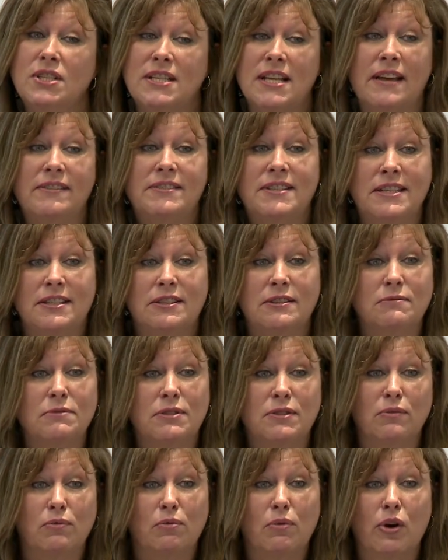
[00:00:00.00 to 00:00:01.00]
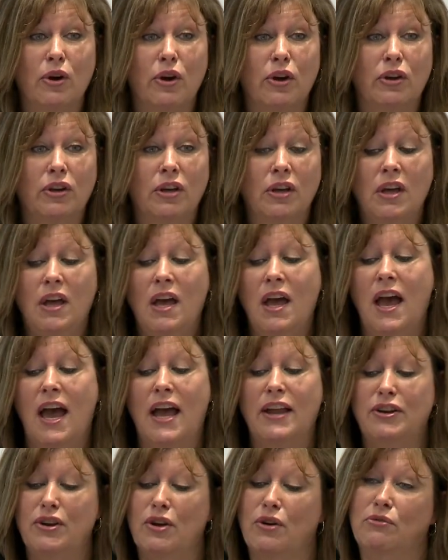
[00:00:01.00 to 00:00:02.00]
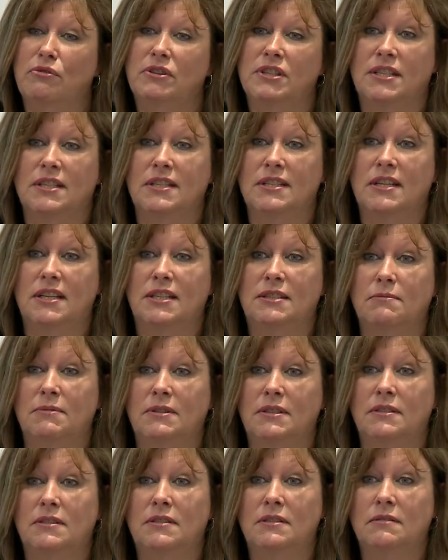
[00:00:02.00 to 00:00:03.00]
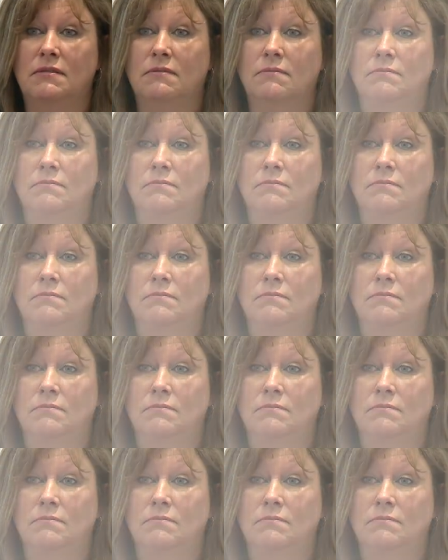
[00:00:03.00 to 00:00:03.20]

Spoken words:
safe systems of work and no risk assessments.